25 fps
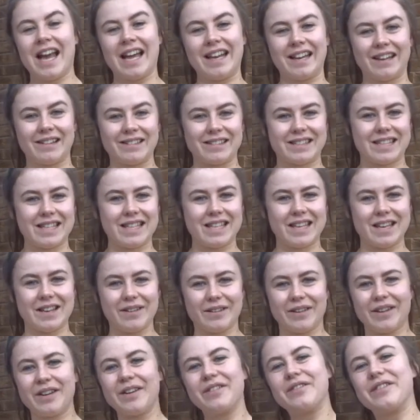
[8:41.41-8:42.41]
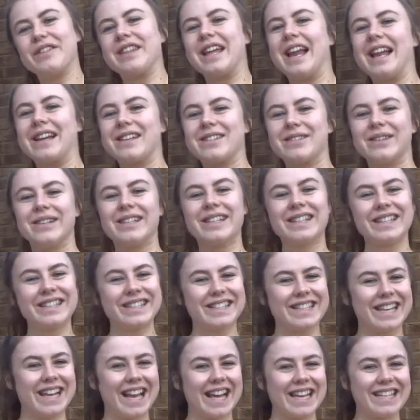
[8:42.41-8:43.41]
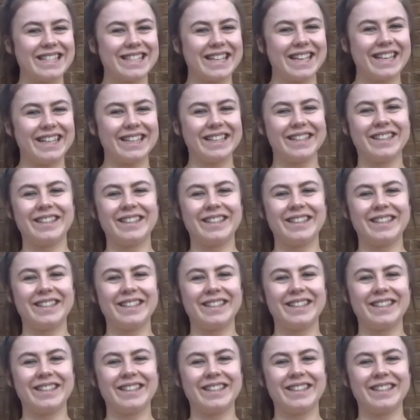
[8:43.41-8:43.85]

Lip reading: and I'll see you for the next one. See you later.